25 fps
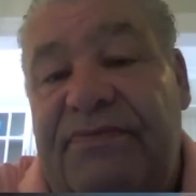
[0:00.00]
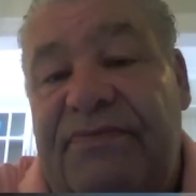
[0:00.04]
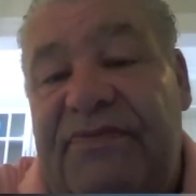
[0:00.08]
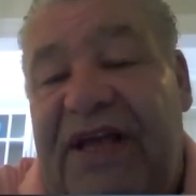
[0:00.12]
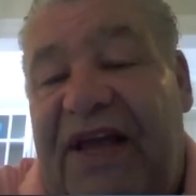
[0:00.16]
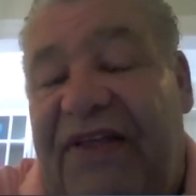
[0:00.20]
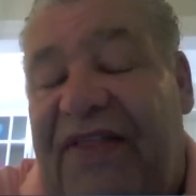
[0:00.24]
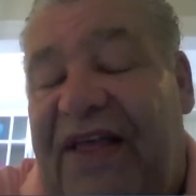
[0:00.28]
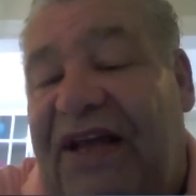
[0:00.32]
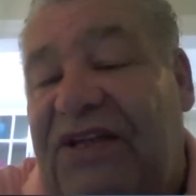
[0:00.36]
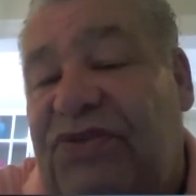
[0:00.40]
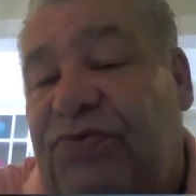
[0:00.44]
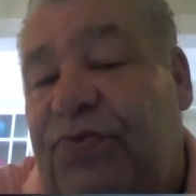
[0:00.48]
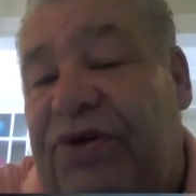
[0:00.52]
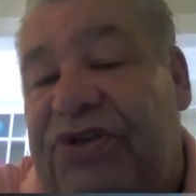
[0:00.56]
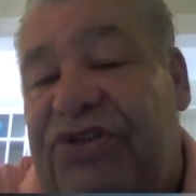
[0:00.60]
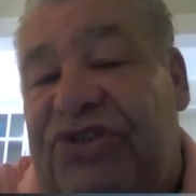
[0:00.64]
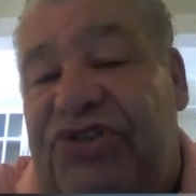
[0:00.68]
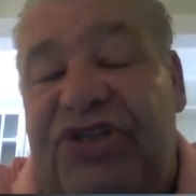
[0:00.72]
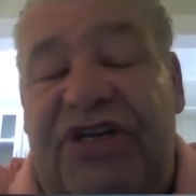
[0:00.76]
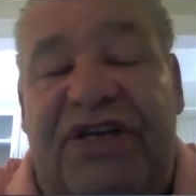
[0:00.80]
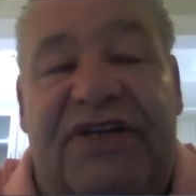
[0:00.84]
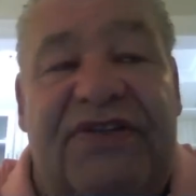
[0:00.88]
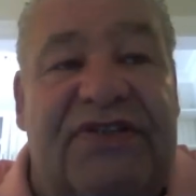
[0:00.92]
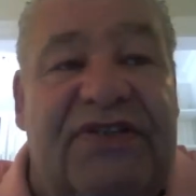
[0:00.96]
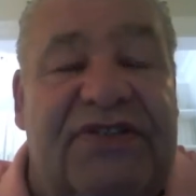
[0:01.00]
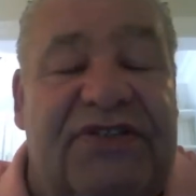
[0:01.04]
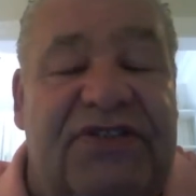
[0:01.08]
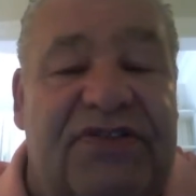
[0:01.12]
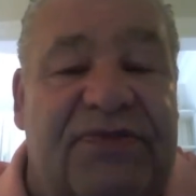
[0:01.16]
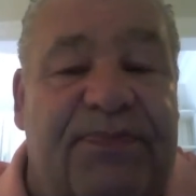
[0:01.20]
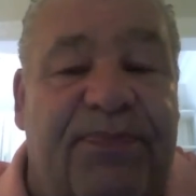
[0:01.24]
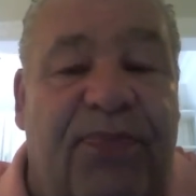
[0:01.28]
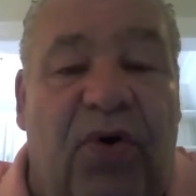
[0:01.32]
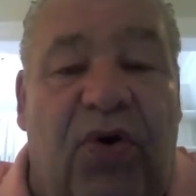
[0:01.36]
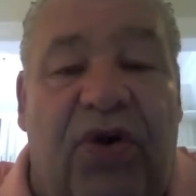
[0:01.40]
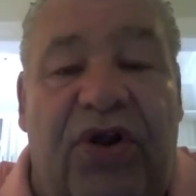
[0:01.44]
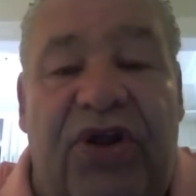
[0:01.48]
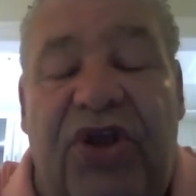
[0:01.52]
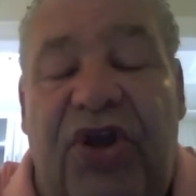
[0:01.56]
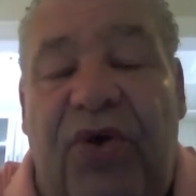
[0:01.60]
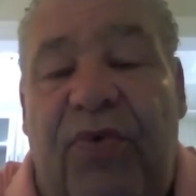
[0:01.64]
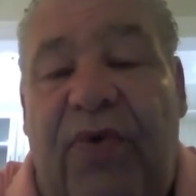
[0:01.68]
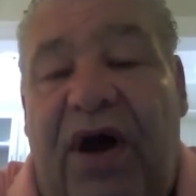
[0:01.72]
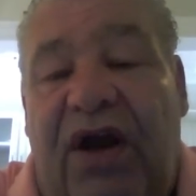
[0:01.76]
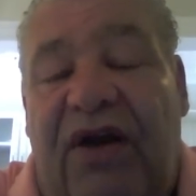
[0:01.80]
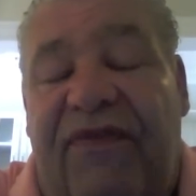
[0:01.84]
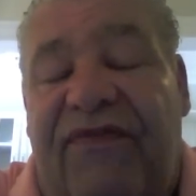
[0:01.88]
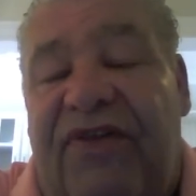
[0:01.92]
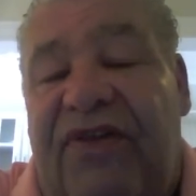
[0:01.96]
And that's what Jesus is pulling
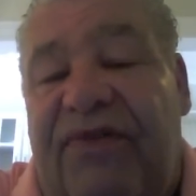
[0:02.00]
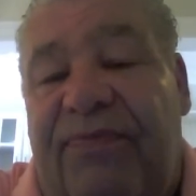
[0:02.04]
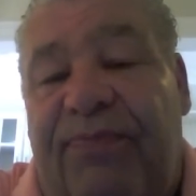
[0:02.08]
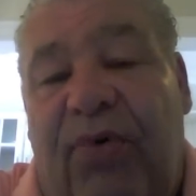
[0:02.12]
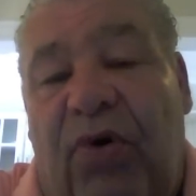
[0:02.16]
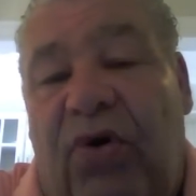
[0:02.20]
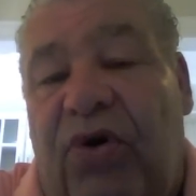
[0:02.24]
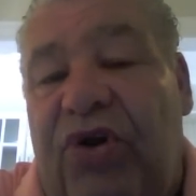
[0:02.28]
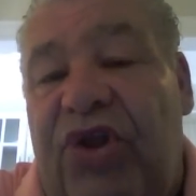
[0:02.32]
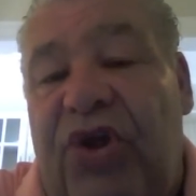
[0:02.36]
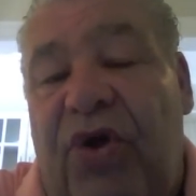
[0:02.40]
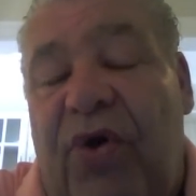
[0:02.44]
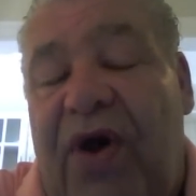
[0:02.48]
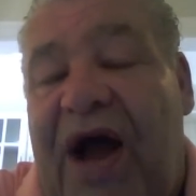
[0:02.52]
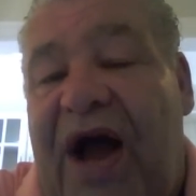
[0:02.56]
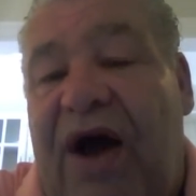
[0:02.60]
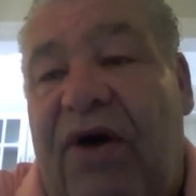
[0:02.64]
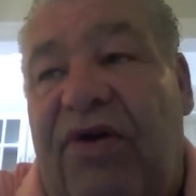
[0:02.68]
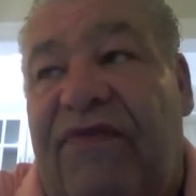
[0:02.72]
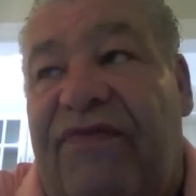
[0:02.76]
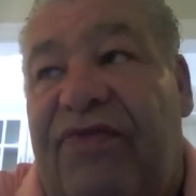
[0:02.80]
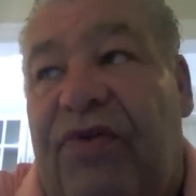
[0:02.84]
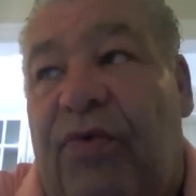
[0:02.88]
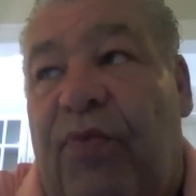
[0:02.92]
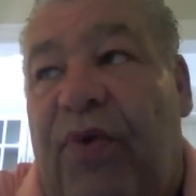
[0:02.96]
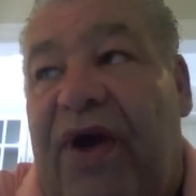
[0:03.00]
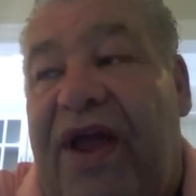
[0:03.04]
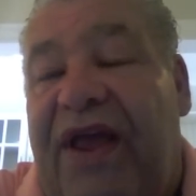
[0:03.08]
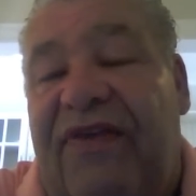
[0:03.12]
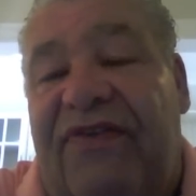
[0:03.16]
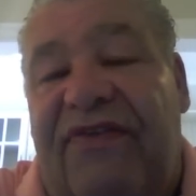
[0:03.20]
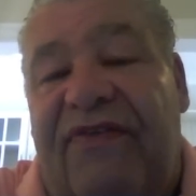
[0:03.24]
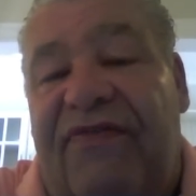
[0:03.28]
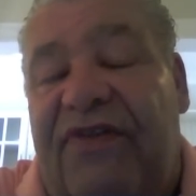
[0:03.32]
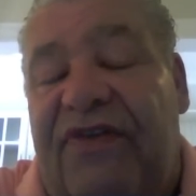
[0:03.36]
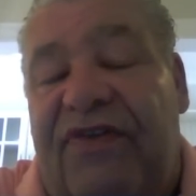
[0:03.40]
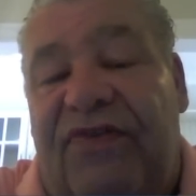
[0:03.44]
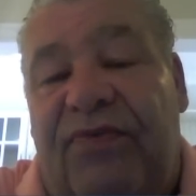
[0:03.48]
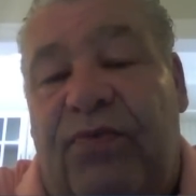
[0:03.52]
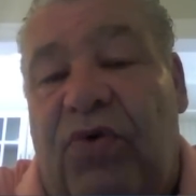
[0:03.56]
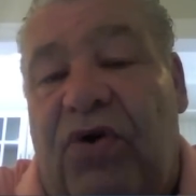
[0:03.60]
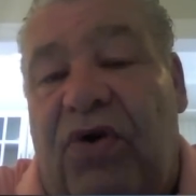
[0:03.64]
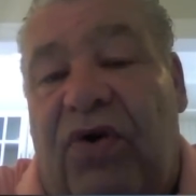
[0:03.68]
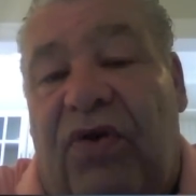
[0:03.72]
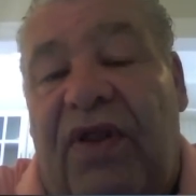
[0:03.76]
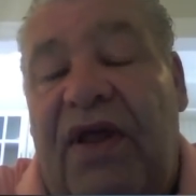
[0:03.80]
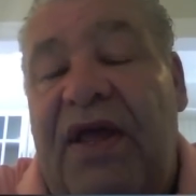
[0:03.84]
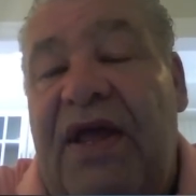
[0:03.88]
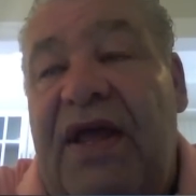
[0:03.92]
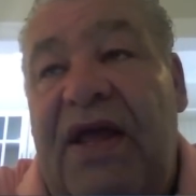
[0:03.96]
you out of. He's pulling you out of the ways of this
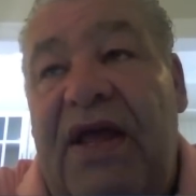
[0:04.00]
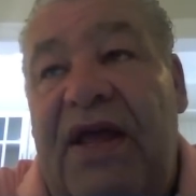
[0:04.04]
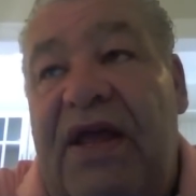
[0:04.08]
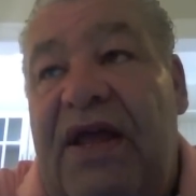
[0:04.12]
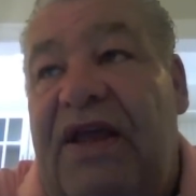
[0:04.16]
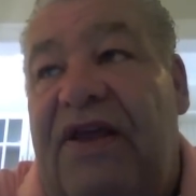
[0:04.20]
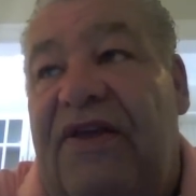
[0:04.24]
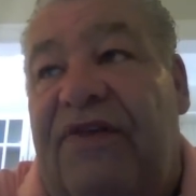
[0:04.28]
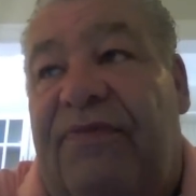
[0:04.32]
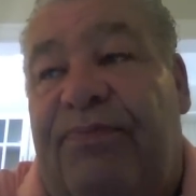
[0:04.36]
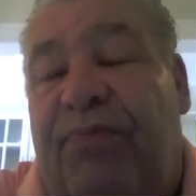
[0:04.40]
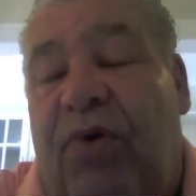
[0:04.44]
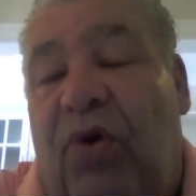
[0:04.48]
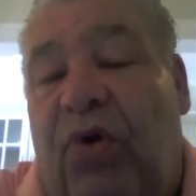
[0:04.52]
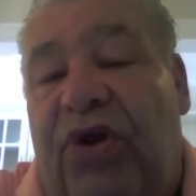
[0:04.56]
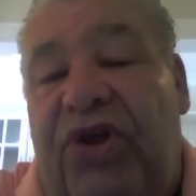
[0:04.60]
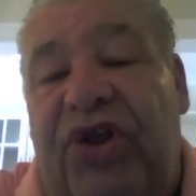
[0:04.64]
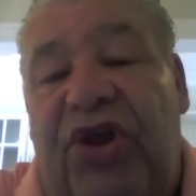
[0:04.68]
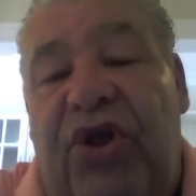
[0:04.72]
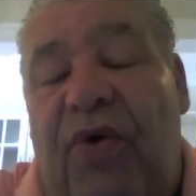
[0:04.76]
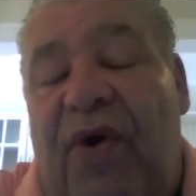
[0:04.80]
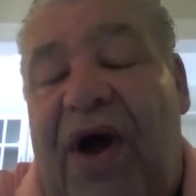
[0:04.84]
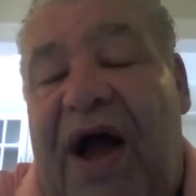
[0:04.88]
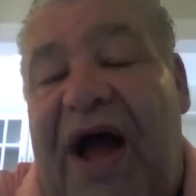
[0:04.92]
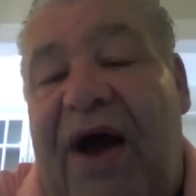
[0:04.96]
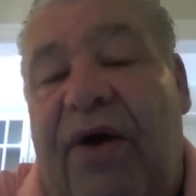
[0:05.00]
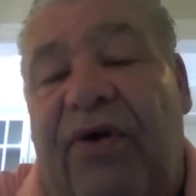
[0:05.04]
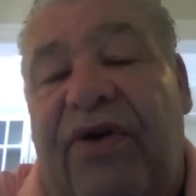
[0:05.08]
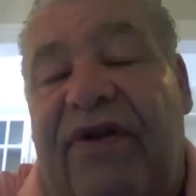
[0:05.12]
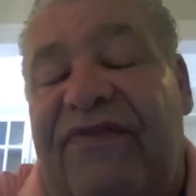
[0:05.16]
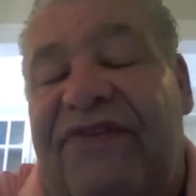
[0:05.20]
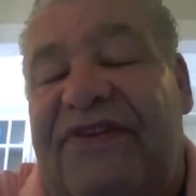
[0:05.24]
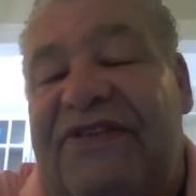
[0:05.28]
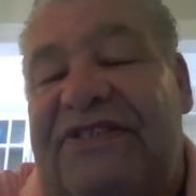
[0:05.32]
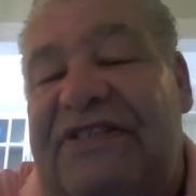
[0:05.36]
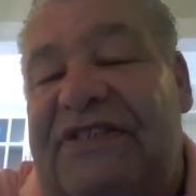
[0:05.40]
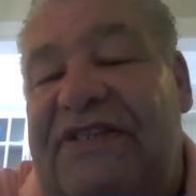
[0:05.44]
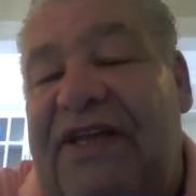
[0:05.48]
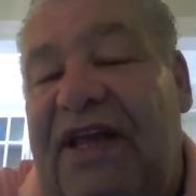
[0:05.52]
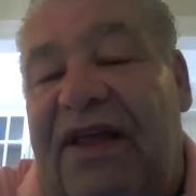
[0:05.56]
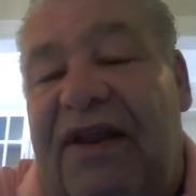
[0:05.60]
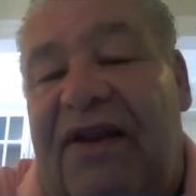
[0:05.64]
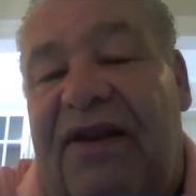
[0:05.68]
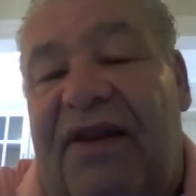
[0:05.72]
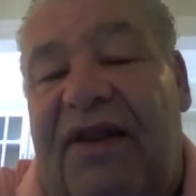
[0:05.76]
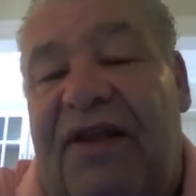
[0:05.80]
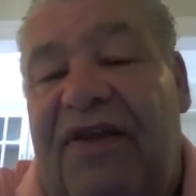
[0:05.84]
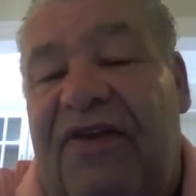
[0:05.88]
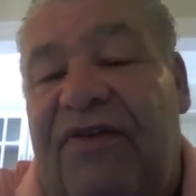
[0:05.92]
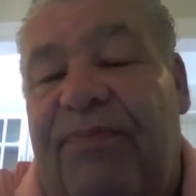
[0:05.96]
world. He's pulling you out of
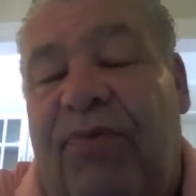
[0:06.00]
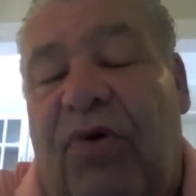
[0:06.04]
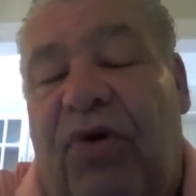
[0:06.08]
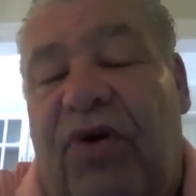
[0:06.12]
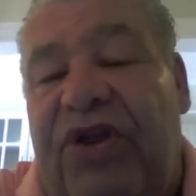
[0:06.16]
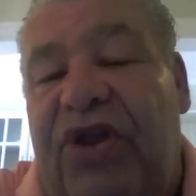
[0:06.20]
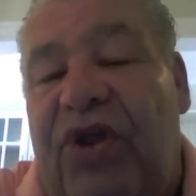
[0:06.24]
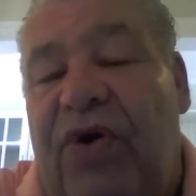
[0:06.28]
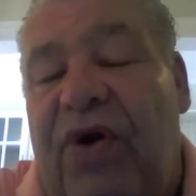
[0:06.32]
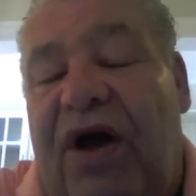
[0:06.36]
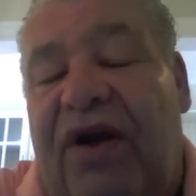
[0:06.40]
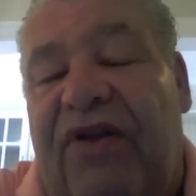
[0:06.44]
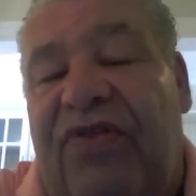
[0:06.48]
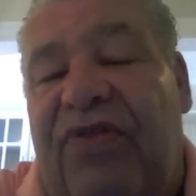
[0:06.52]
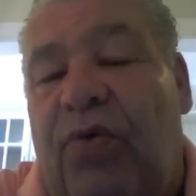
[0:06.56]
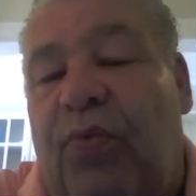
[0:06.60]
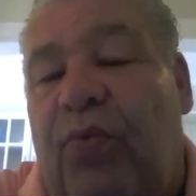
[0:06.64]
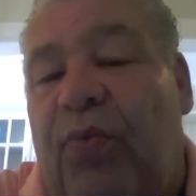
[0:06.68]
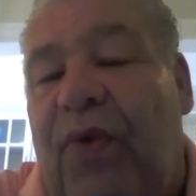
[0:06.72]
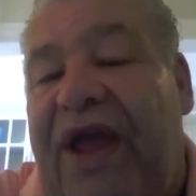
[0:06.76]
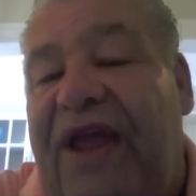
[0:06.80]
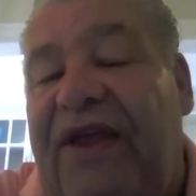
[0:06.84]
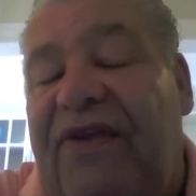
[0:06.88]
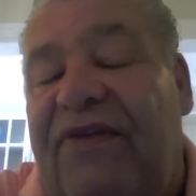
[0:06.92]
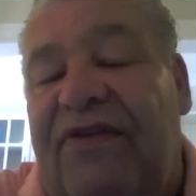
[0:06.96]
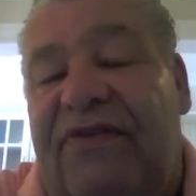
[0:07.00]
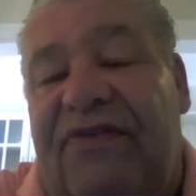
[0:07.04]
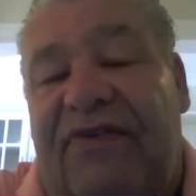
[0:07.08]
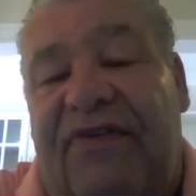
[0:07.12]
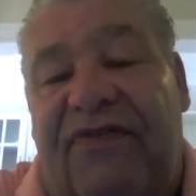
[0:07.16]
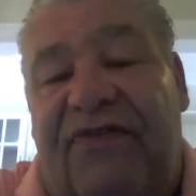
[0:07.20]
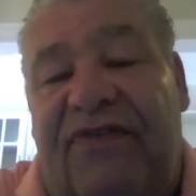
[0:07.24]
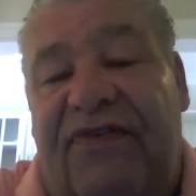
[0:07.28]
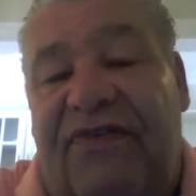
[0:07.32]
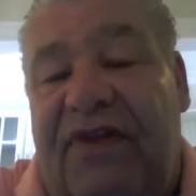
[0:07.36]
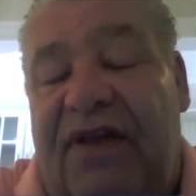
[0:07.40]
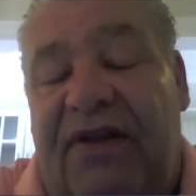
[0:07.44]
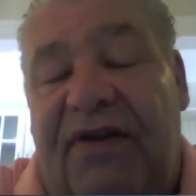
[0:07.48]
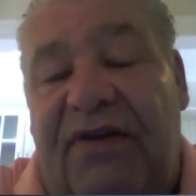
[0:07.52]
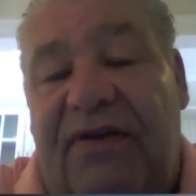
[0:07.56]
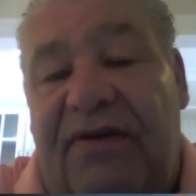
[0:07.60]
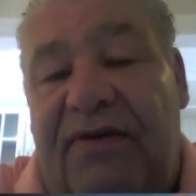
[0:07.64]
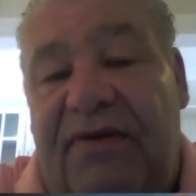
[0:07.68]
sin. He's pulling you out of the wages of sin.